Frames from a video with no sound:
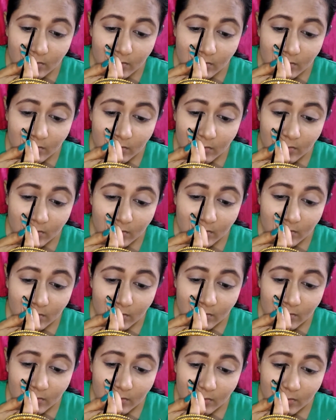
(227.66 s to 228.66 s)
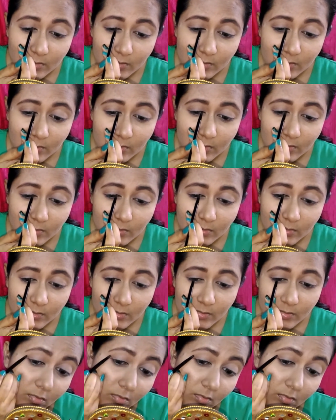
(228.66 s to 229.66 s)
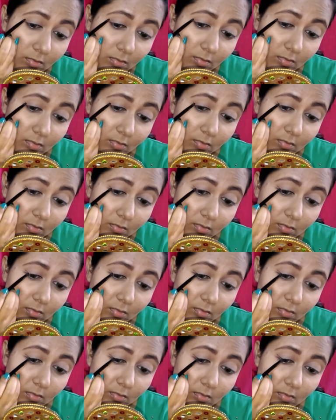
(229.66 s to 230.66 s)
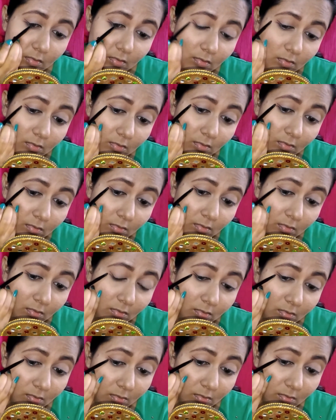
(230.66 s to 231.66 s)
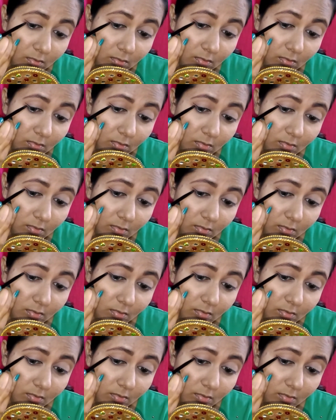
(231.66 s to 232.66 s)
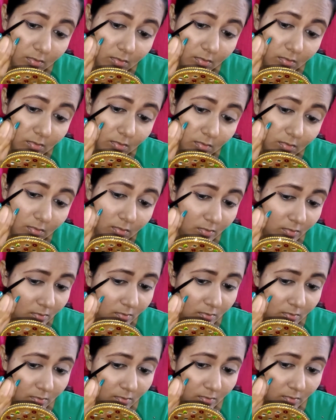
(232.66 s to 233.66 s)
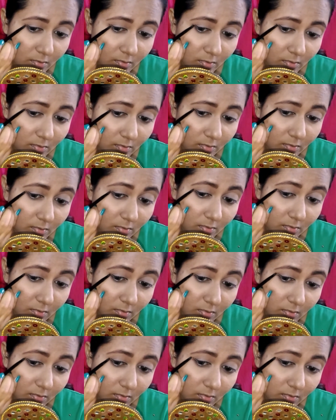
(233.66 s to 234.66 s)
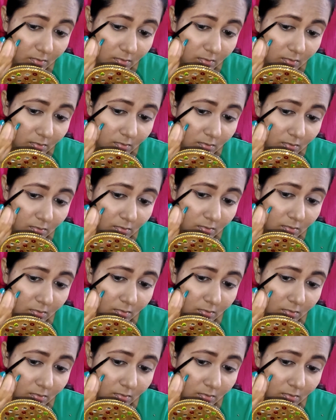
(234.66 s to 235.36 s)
No one is speaking in this clip.